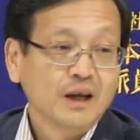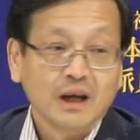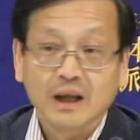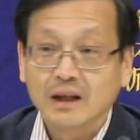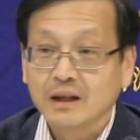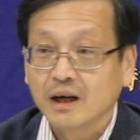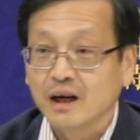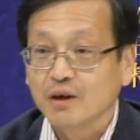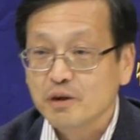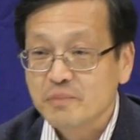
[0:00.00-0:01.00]
and
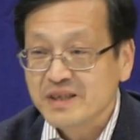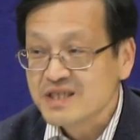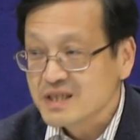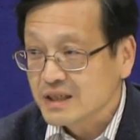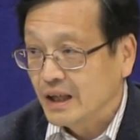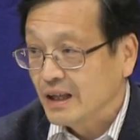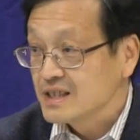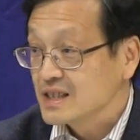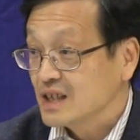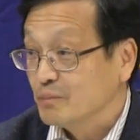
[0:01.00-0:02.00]
we've been
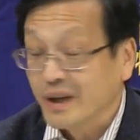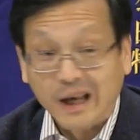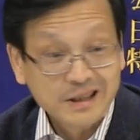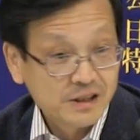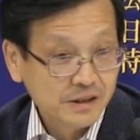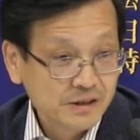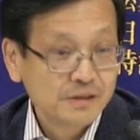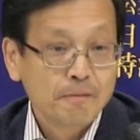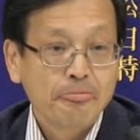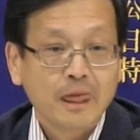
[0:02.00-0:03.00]
seeing some cases.